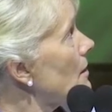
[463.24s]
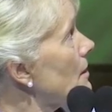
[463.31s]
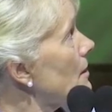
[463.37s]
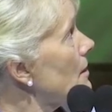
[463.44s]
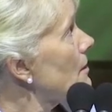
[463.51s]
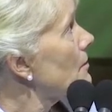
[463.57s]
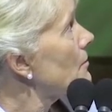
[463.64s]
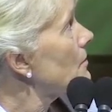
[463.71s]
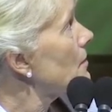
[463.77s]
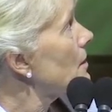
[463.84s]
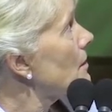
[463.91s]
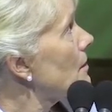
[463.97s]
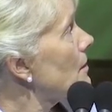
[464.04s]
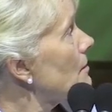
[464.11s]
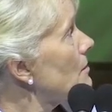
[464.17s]
Here
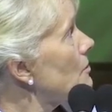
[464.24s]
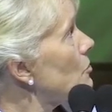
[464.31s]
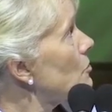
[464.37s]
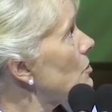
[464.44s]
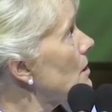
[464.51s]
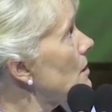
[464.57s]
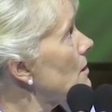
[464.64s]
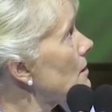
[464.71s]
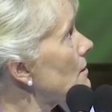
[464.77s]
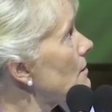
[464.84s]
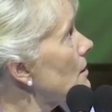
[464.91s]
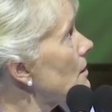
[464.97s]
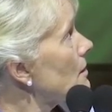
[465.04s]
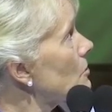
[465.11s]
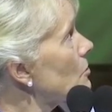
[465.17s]
you see that
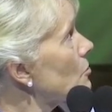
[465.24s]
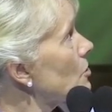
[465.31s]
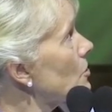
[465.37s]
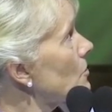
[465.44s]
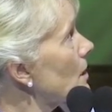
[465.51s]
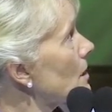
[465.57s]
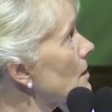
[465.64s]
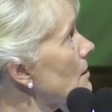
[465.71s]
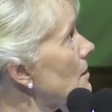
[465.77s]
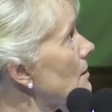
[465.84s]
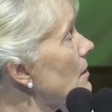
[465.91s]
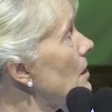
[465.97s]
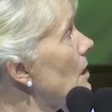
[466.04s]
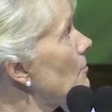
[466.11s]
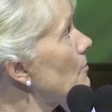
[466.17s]
they are not so active,
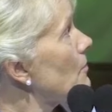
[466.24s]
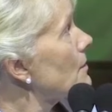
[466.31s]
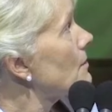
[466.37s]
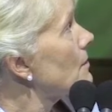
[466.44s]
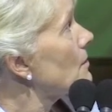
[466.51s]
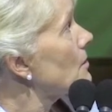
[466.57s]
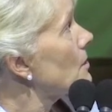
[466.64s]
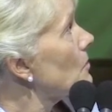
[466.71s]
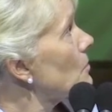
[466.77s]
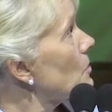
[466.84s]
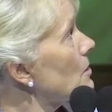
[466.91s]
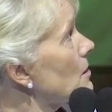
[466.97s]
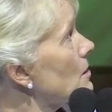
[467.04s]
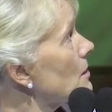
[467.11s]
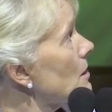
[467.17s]
but
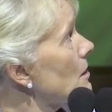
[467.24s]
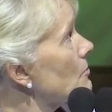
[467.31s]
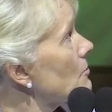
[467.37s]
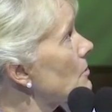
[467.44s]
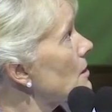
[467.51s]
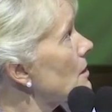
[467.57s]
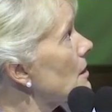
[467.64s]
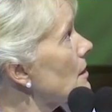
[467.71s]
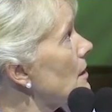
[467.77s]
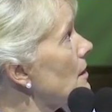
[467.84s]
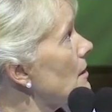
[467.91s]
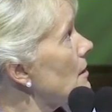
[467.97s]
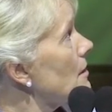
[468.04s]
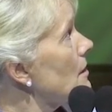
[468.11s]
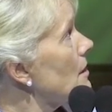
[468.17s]
what is interesting
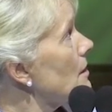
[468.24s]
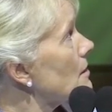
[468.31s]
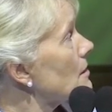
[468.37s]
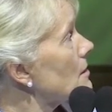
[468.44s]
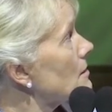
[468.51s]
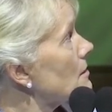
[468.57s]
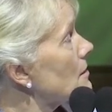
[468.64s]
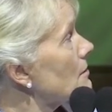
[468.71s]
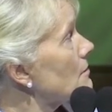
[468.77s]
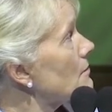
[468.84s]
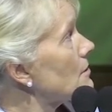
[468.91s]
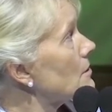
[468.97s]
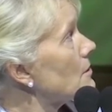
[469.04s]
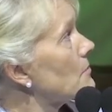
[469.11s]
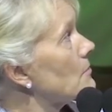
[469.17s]
is
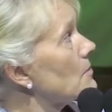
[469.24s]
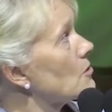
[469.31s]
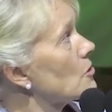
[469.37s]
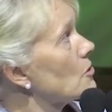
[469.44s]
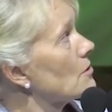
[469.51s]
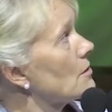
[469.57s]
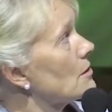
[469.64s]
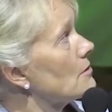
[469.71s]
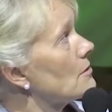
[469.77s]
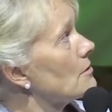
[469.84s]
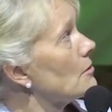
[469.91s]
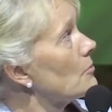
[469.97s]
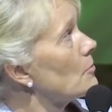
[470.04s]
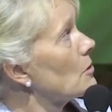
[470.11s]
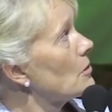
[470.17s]
that we saw that
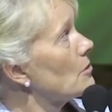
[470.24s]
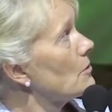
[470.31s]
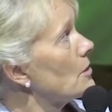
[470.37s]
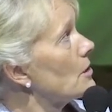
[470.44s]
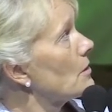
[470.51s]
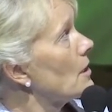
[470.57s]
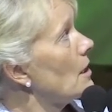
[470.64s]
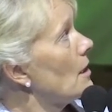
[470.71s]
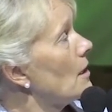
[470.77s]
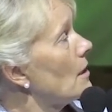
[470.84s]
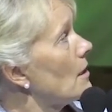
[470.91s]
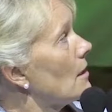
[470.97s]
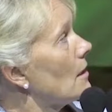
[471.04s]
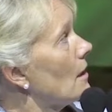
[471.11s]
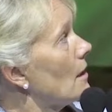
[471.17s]
the polymer
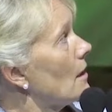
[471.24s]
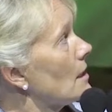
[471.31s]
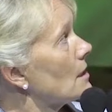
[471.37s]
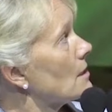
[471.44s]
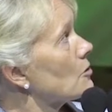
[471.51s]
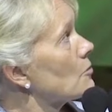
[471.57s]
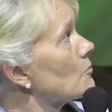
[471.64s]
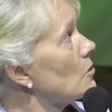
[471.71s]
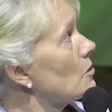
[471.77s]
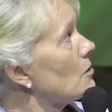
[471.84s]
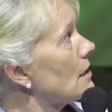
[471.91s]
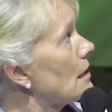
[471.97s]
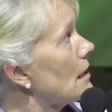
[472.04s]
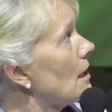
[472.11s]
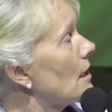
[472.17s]
has a small
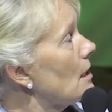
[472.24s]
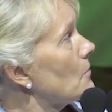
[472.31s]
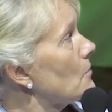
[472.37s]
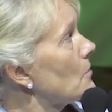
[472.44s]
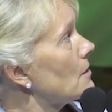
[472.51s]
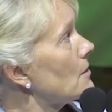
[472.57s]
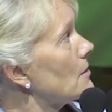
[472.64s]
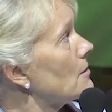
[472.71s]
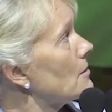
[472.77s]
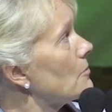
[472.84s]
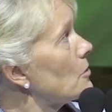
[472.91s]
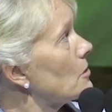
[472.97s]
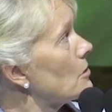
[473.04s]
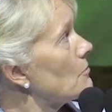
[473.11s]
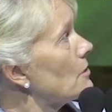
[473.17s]
delay when the
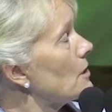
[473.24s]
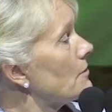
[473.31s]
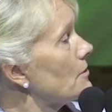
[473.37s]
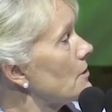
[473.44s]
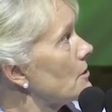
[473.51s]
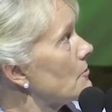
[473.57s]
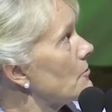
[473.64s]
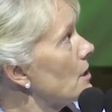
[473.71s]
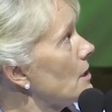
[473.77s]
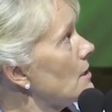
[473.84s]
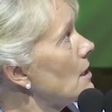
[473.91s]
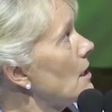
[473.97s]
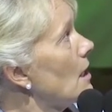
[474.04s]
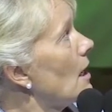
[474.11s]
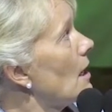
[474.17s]
polymer degrades,
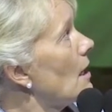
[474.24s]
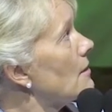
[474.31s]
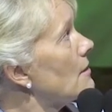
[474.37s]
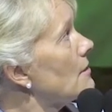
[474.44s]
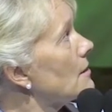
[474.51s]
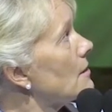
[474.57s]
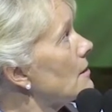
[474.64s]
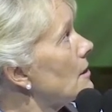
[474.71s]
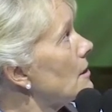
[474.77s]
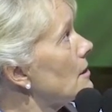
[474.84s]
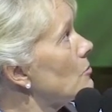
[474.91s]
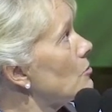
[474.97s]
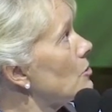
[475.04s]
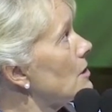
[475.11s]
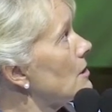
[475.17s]
and
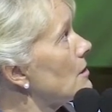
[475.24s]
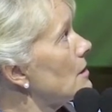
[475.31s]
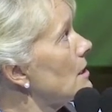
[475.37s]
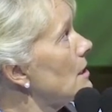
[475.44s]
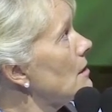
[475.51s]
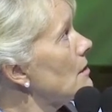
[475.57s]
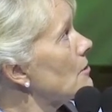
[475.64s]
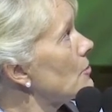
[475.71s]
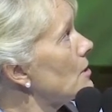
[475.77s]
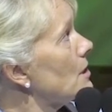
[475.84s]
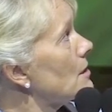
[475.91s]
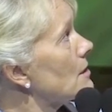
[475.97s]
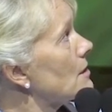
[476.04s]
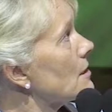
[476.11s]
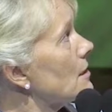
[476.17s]
you see an
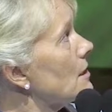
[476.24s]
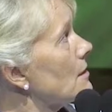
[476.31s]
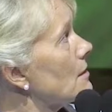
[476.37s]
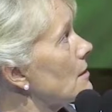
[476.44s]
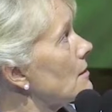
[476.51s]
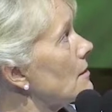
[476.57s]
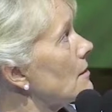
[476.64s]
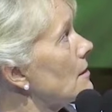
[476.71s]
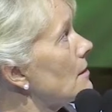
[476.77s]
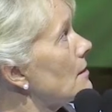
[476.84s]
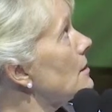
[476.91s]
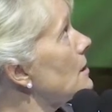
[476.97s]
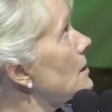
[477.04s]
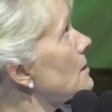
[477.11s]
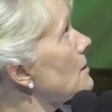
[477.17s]
increase in
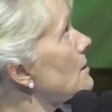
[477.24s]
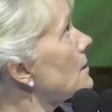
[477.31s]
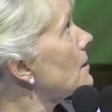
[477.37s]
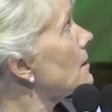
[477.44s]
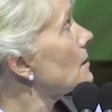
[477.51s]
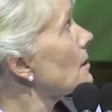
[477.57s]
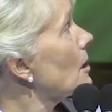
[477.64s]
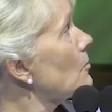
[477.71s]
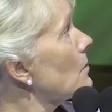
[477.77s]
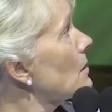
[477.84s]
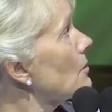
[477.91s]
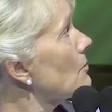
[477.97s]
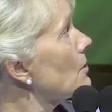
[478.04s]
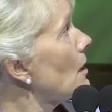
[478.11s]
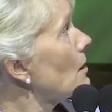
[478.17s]
this
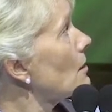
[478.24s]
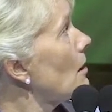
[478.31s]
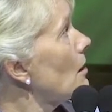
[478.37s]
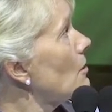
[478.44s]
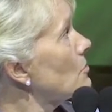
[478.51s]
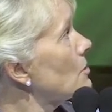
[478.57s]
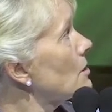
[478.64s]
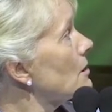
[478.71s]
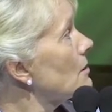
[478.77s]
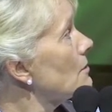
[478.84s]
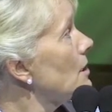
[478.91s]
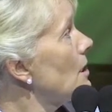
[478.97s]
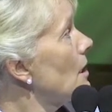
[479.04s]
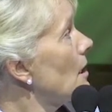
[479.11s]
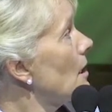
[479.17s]
capillary account here,